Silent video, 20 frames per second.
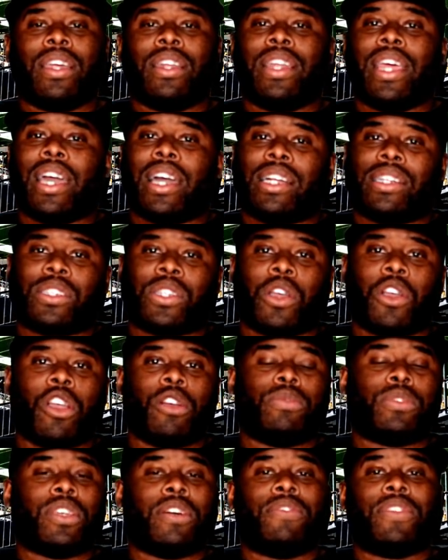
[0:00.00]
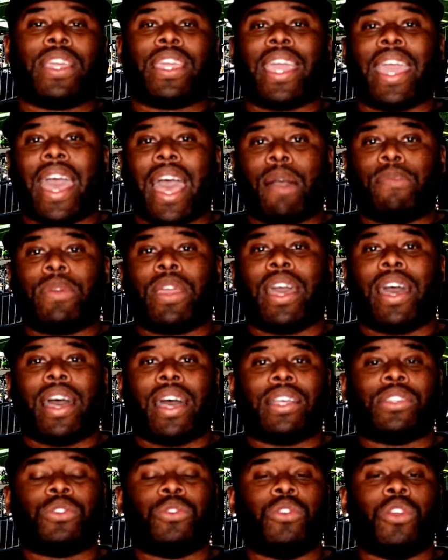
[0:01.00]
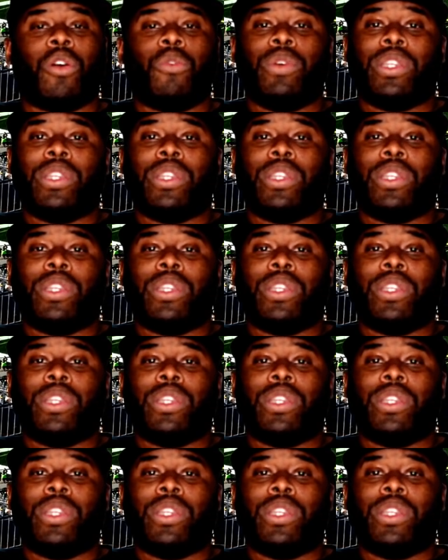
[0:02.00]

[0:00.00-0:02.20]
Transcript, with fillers: Now, in terms of the cap, guys, you know,